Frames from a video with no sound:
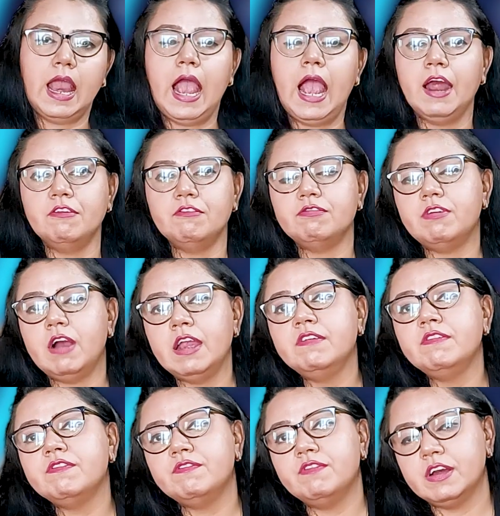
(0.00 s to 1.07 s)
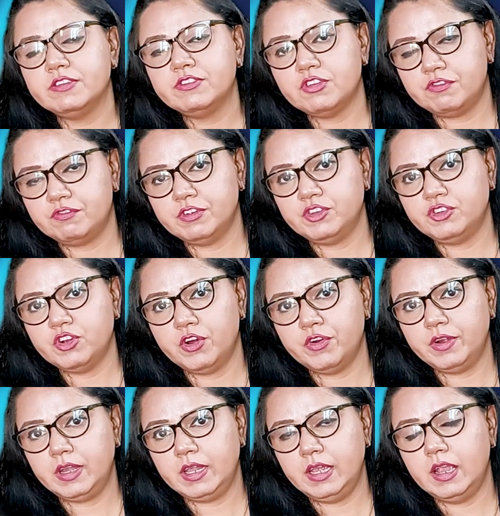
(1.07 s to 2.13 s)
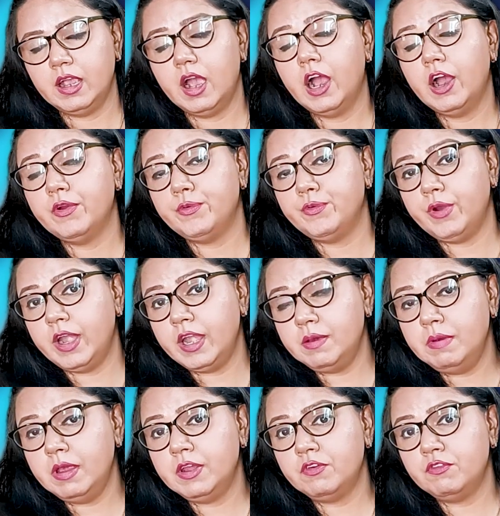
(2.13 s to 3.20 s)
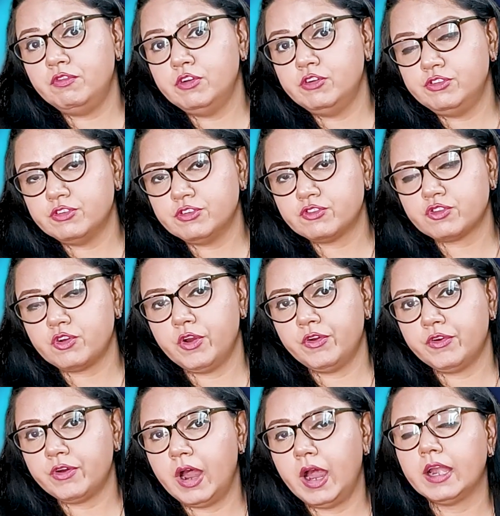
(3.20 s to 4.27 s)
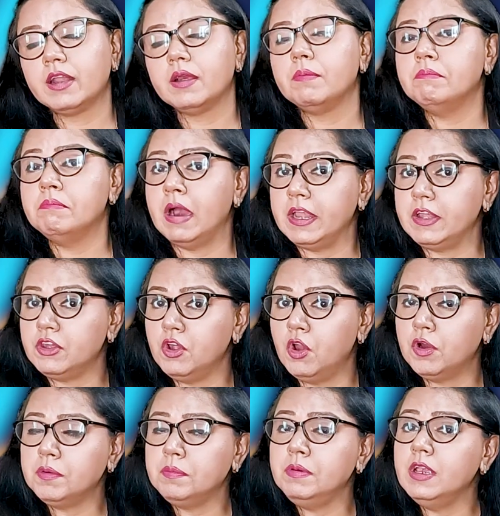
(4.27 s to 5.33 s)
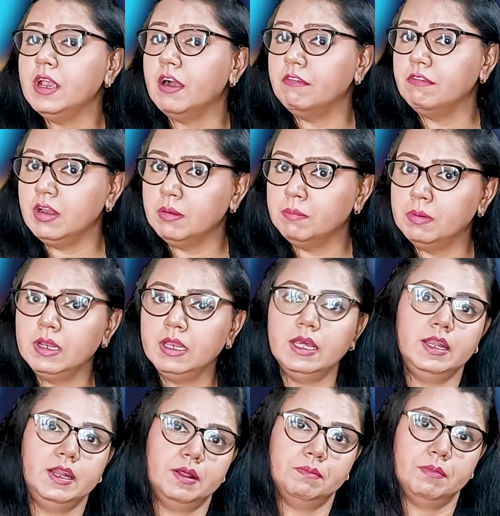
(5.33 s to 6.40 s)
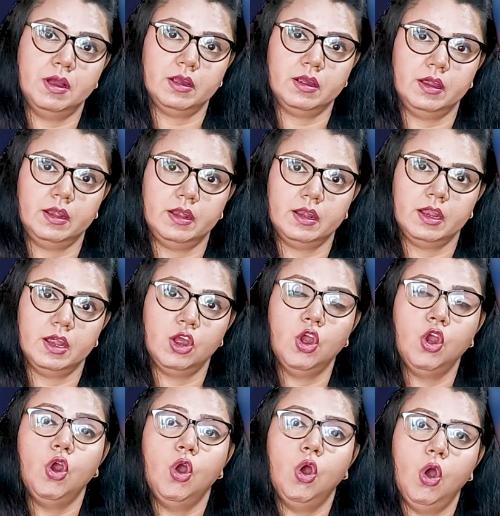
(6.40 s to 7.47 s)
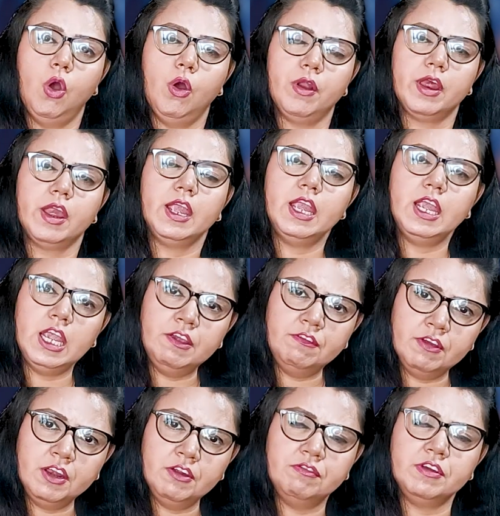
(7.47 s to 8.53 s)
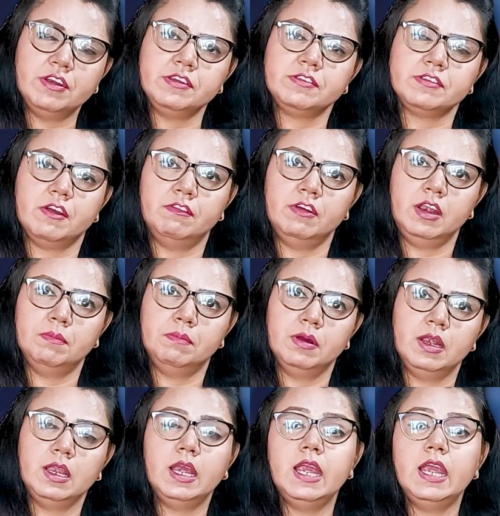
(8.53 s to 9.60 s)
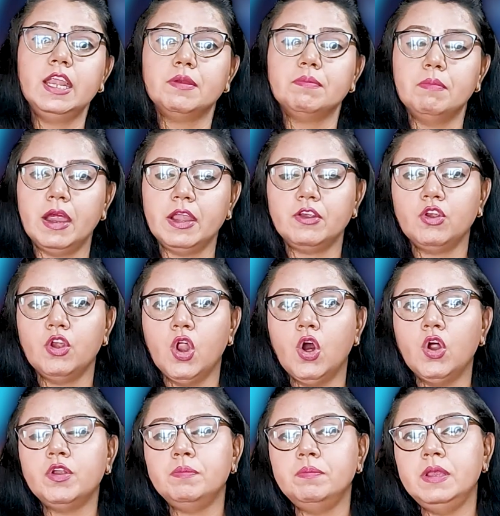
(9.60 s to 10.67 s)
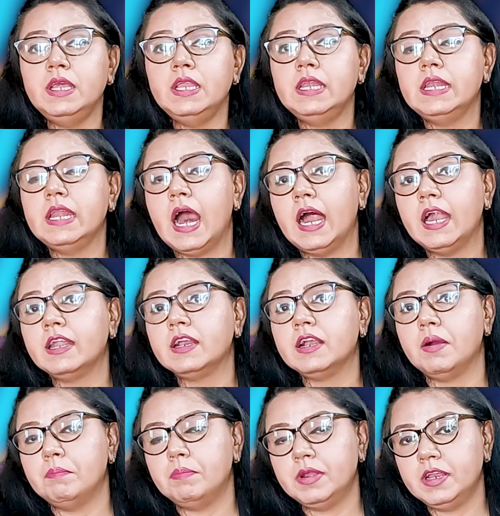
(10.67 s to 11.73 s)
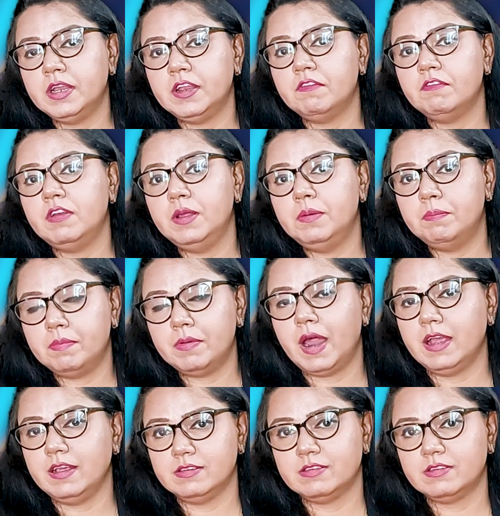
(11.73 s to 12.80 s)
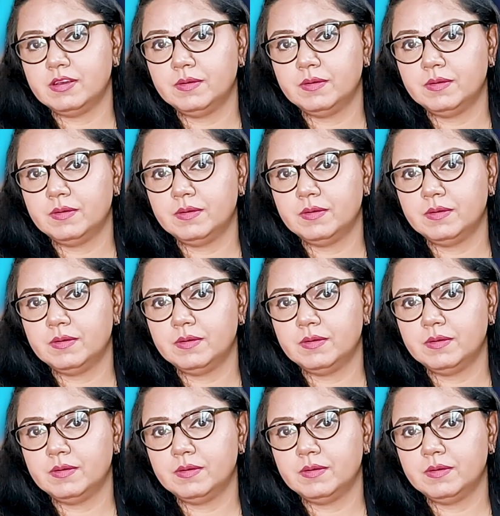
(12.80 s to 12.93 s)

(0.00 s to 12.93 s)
and 5 months of maturity, a ready-made futures contract might not be available in the market. Or even if it is available, it might not be that competitively priced.